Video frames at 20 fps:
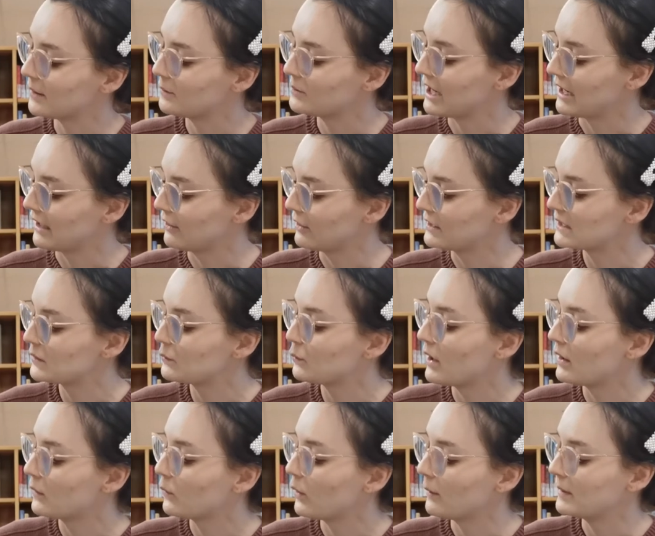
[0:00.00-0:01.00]
subtitle is
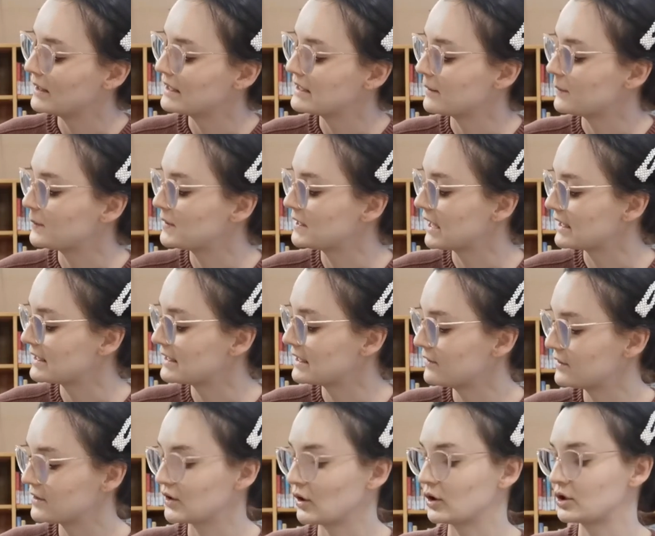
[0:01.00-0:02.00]
One Woman's
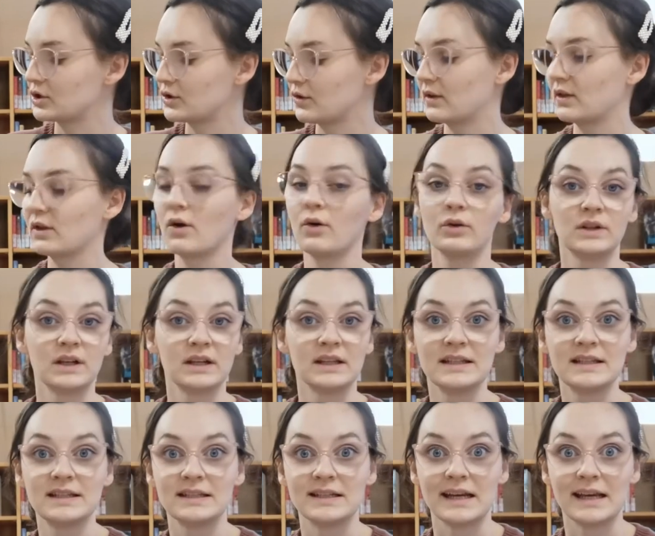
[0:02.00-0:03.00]
Obsessive Search for the Golden
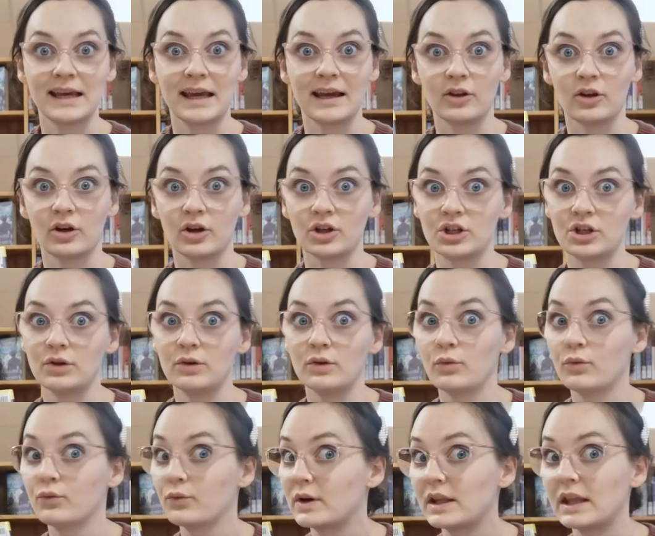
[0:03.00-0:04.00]
State Killer.
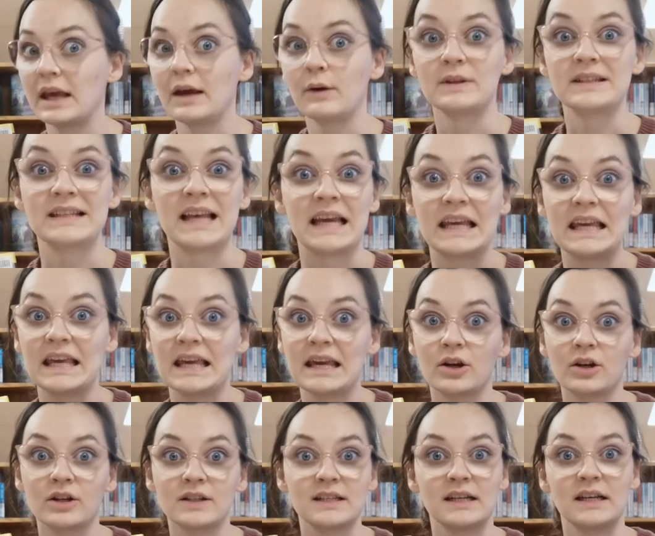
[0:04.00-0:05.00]
It was like
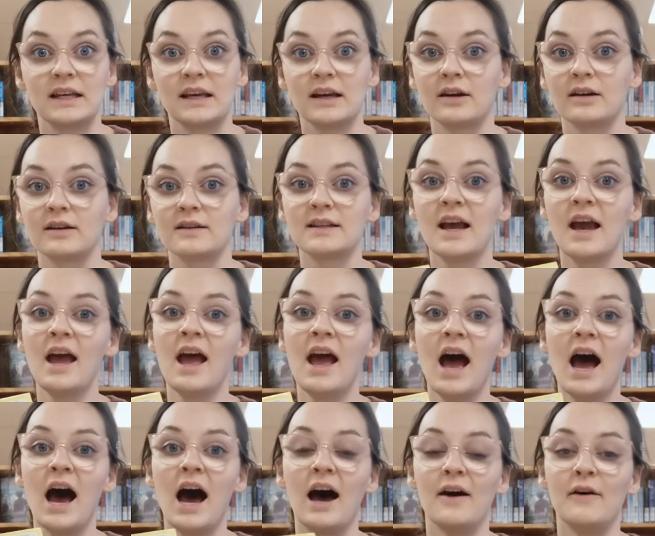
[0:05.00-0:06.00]
years and years
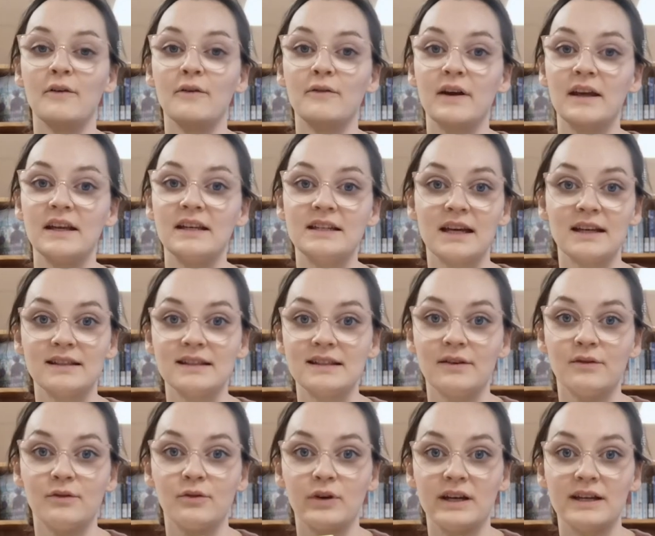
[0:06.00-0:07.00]
of
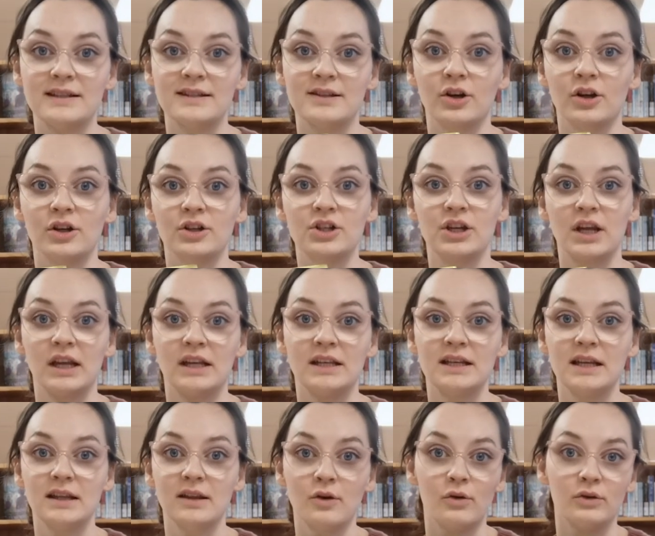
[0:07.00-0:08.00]
intensive research
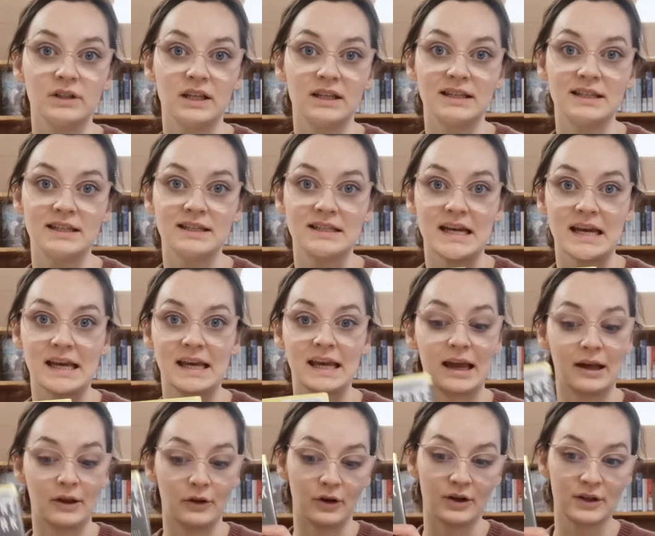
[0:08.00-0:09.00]
into the Golden State
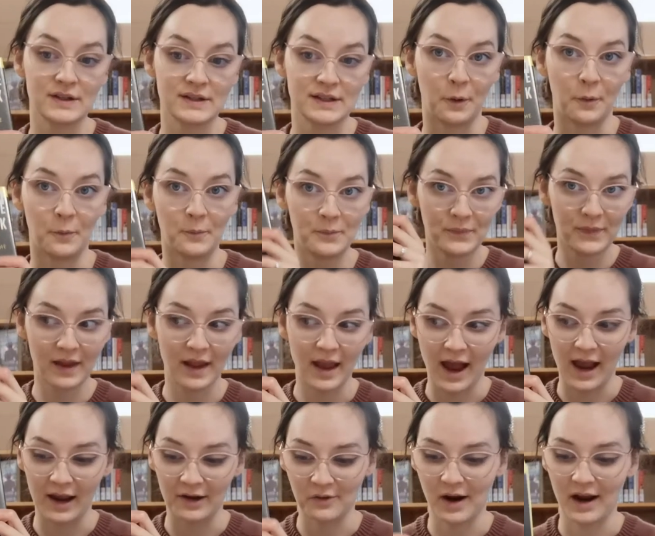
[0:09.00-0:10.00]
Killer. So
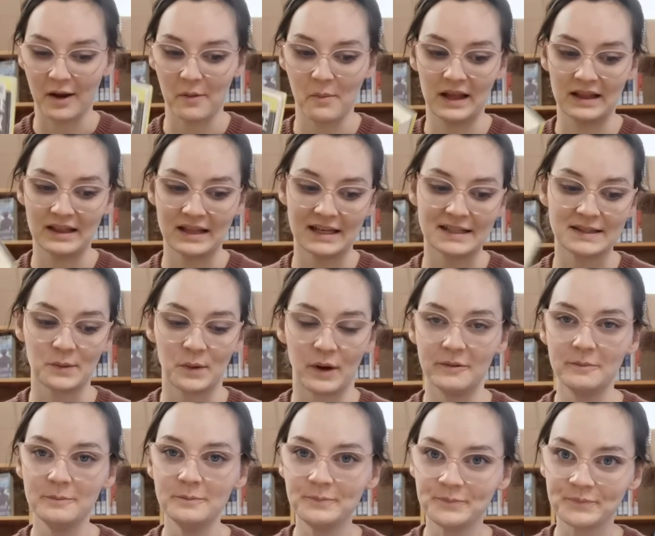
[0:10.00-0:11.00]
I'd recommend this
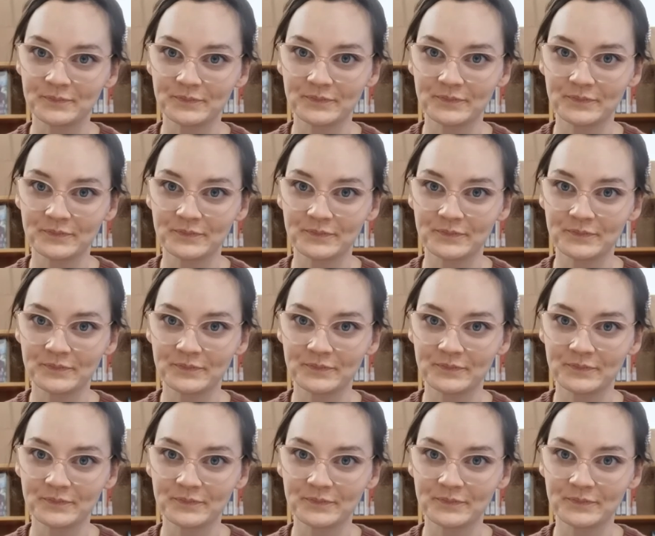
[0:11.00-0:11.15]
one.